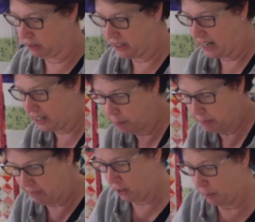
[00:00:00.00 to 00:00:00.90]
It's not going to be
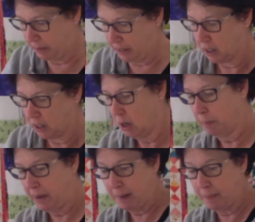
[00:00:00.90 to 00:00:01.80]
very big,
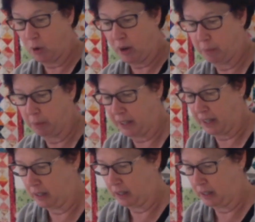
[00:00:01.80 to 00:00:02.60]
but I'm okay with that.